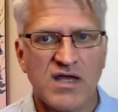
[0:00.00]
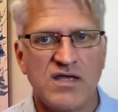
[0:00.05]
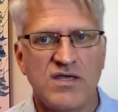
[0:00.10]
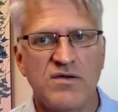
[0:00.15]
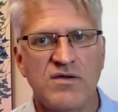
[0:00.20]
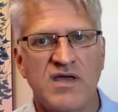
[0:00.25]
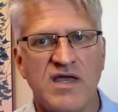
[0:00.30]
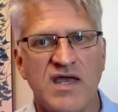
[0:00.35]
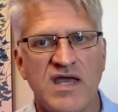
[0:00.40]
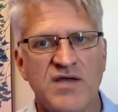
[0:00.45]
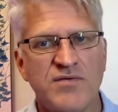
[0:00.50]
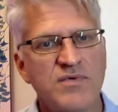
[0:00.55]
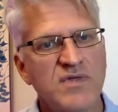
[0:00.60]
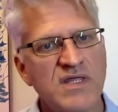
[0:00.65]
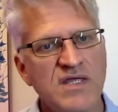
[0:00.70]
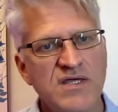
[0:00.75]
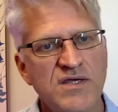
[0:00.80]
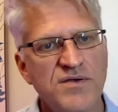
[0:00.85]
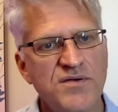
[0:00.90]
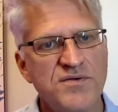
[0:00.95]
you can't
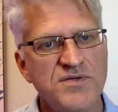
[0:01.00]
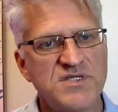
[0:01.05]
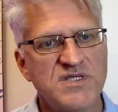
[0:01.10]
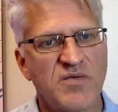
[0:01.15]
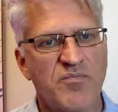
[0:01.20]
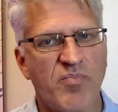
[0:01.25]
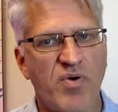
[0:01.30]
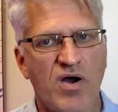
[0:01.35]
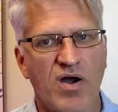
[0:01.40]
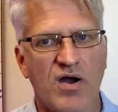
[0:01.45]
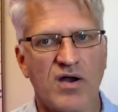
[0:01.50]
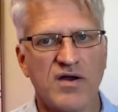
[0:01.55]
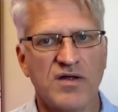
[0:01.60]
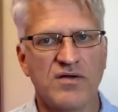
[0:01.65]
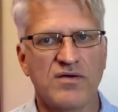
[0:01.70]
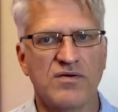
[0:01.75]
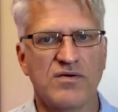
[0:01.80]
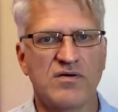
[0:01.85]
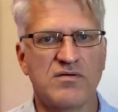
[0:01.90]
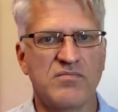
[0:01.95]
really use the
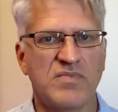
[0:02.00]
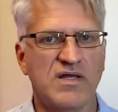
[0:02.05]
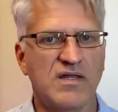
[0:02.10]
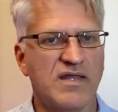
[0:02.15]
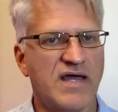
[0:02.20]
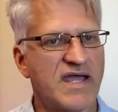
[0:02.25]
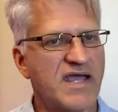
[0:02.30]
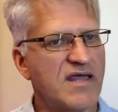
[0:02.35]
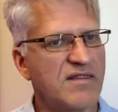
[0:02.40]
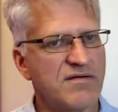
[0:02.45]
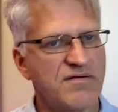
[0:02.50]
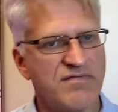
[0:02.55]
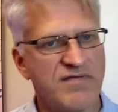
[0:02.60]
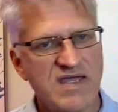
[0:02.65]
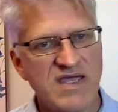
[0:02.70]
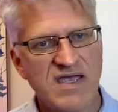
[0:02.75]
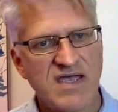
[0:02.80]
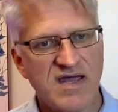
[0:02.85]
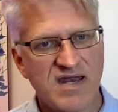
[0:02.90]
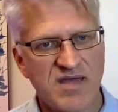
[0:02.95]
particle molecular
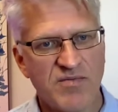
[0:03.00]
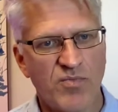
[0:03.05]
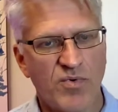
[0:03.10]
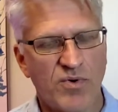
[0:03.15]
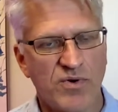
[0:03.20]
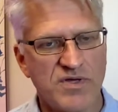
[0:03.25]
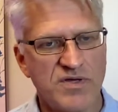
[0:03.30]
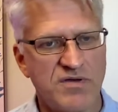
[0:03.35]
thinking anymore.